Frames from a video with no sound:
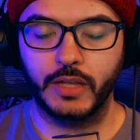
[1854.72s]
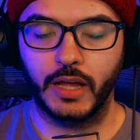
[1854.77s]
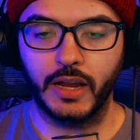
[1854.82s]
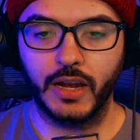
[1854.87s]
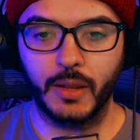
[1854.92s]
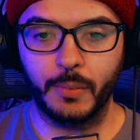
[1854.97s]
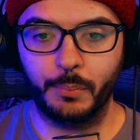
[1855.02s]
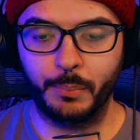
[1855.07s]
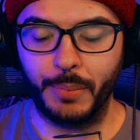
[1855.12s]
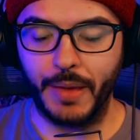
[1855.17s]

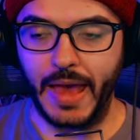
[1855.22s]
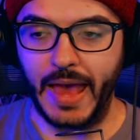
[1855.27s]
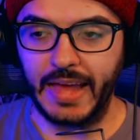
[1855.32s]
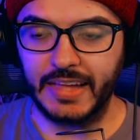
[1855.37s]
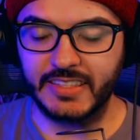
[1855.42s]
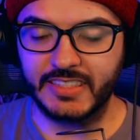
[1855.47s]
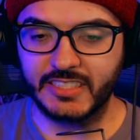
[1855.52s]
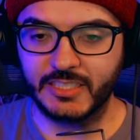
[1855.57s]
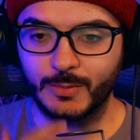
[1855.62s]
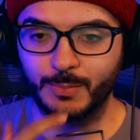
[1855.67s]
not a
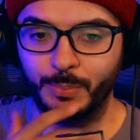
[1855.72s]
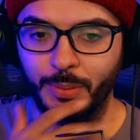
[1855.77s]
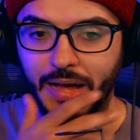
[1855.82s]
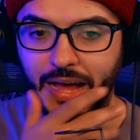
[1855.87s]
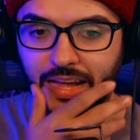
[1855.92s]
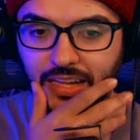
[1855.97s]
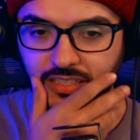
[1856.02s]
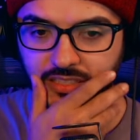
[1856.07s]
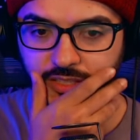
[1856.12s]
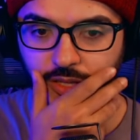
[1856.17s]
bad
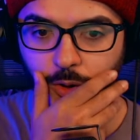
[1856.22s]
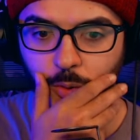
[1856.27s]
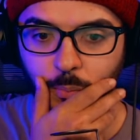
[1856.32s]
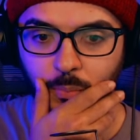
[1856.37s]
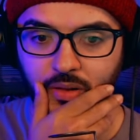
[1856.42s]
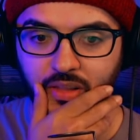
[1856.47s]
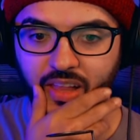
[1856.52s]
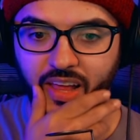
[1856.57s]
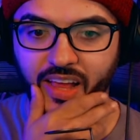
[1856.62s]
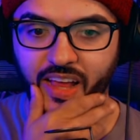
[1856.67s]
spot though,
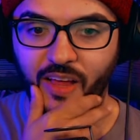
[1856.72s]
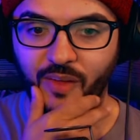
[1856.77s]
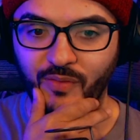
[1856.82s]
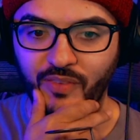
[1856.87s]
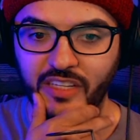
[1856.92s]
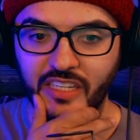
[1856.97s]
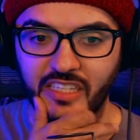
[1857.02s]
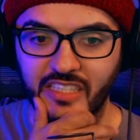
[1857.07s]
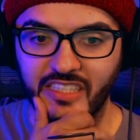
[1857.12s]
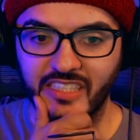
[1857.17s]
but like if
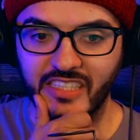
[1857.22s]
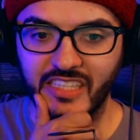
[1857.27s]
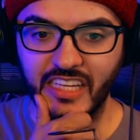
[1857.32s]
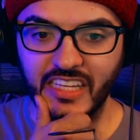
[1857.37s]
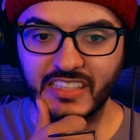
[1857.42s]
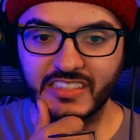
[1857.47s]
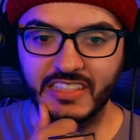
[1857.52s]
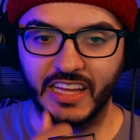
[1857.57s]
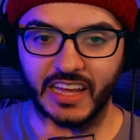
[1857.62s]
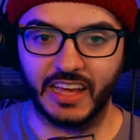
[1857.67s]
it
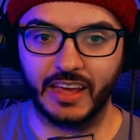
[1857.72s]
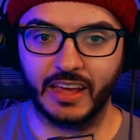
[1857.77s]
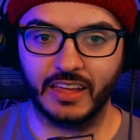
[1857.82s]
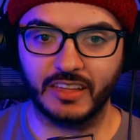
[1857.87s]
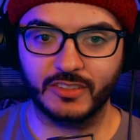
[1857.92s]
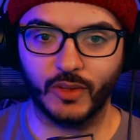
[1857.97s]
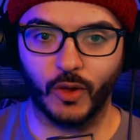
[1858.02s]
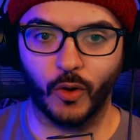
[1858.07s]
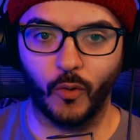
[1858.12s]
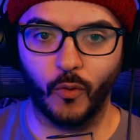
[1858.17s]
sees it,
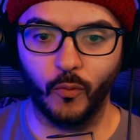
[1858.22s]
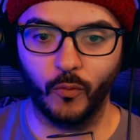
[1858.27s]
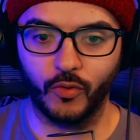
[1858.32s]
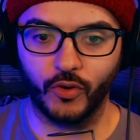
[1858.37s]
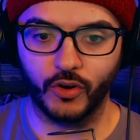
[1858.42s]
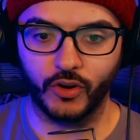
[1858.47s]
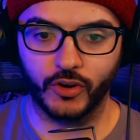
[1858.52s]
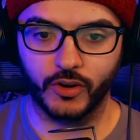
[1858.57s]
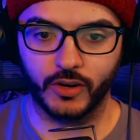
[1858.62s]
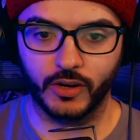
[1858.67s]
it's
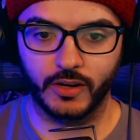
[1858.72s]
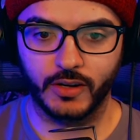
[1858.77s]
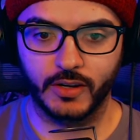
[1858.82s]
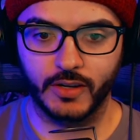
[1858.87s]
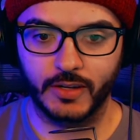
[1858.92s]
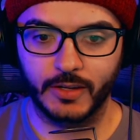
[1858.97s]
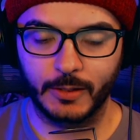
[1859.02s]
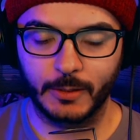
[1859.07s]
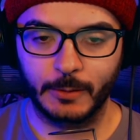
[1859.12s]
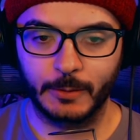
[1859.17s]
over.
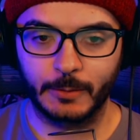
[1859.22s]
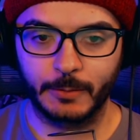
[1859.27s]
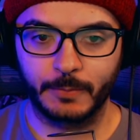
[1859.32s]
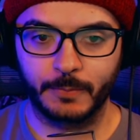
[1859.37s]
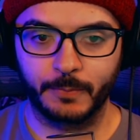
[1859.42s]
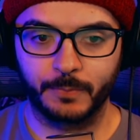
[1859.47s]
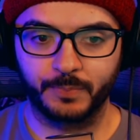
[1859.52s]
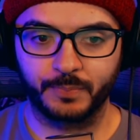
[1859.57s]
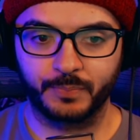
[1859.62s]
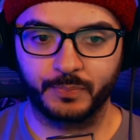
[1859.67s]

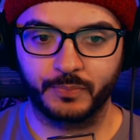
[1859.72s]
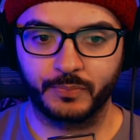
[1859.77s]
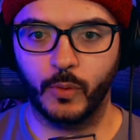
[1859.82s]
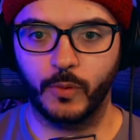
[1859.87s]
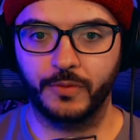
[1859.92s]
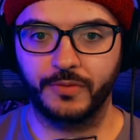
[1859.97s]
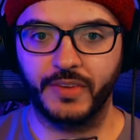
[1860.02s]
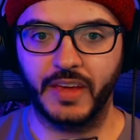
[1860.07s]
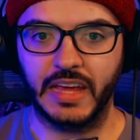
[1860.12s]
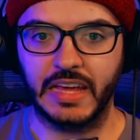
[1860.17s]

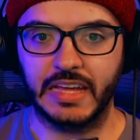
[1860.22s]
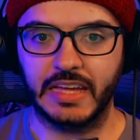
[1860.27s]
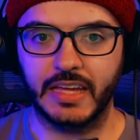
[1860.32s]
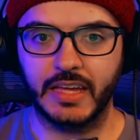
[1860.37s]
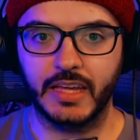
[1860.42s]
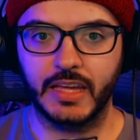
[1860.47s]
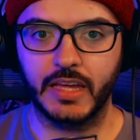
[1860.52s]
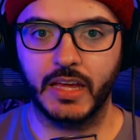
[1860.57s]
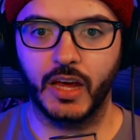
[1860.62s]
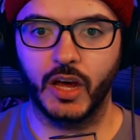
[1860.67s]
Oh, fake
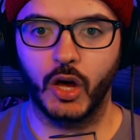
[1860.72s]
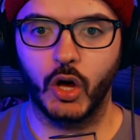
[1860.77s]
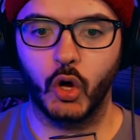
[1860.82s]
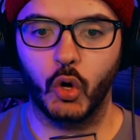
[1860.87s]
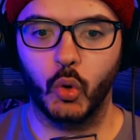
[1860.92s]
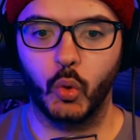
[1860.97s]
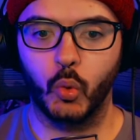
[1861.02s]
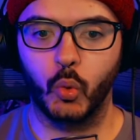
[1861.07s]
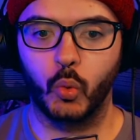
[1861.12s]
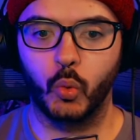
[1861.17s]
key.
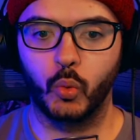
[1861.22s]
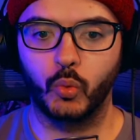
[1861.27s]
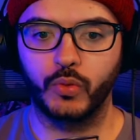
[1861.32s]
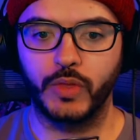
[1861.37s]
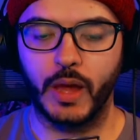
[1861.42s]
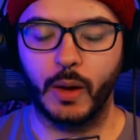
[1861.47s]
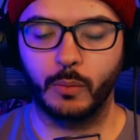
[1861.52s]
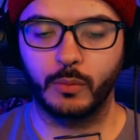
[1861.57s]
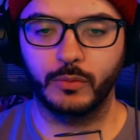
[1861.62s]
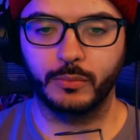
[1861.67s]
Oh,
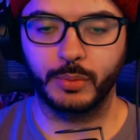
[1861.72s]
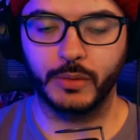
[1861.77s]
that would